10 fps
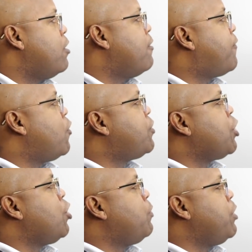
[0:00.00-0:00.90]
The first
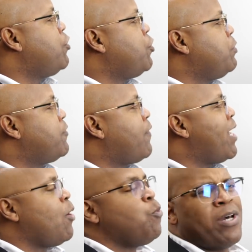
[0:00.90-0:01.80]
thing you want to do is
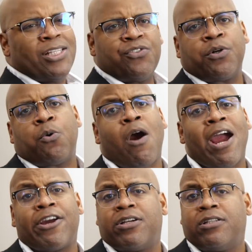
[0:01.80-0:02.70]
find out what is
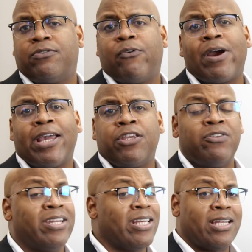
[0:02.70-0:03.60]
required, right? You
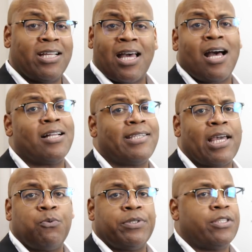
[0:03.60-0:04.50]
need to get in
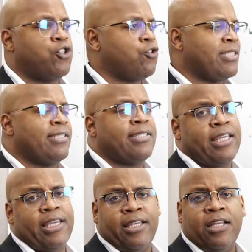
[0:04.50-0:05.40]
contact with the
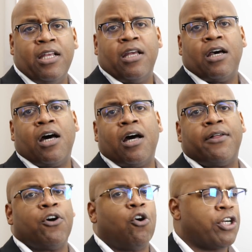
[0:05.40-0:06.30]
trustee,
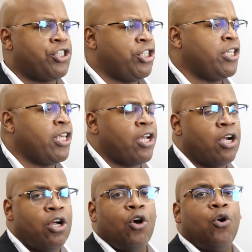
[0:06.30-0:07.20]
the
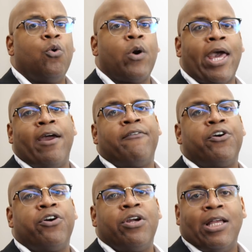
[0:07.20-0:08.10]
auctioneer,
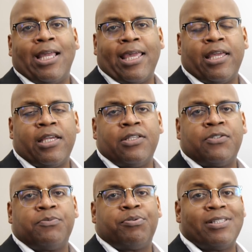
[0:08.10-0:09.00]
whoever
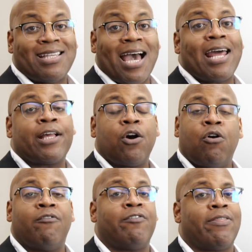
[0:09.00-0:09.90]
is presiding
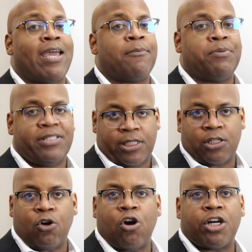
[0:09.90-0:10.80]
over that
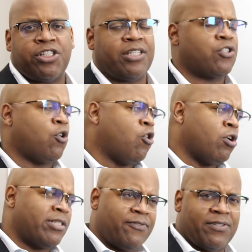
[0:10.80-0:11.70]
particular auction. There's
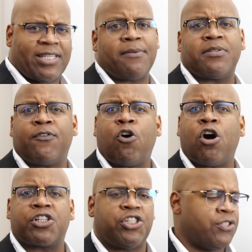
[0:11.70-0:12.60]
all different types of
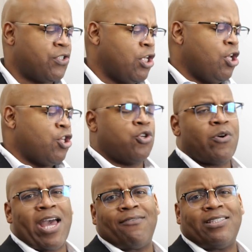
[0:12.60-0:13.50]
auctions. You
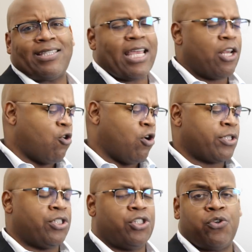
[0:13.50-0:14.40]
have state
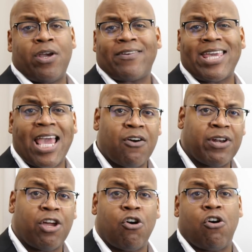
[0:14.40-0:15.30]
auctions, you have
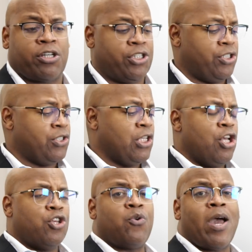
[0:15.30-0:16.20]
county auctions,
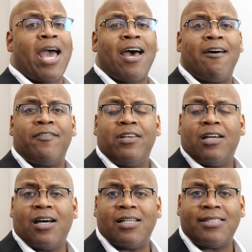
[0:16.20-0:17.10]
you have
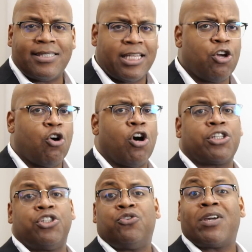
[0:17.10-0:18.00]
city
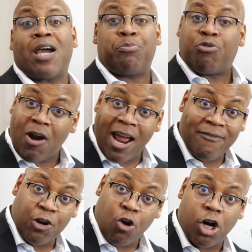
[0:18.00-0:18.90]
auctions, you got
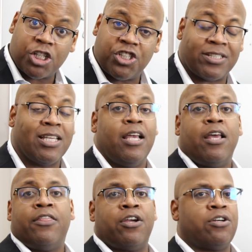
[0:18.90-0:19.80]
private auctions.
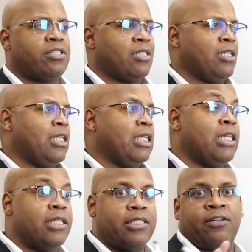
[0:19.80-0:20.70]
There's a
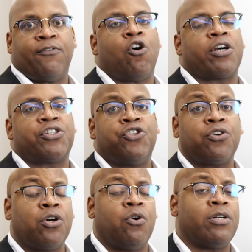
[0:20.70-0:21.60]
list of auctions. You
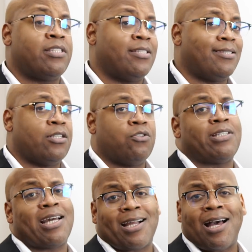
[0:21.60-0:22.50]
can go onto
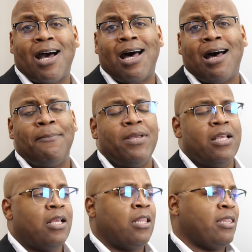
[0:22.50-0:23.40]
Zillow.com.
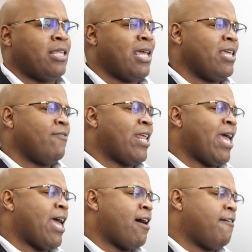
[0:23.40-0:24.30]
They even
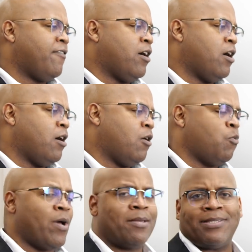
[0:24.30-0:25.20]
have a
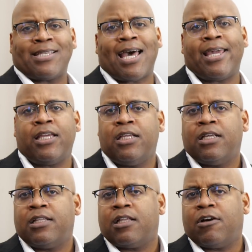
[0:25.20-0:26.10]
website,
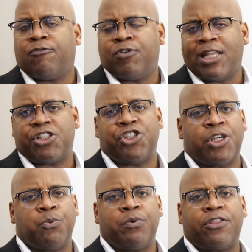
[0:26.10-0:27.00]
a
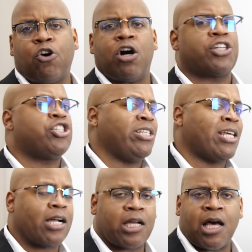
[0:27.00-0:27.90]
relationship with
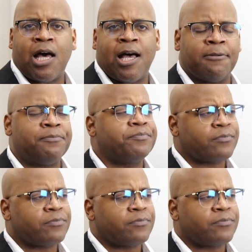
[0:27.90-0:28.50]
auction.com.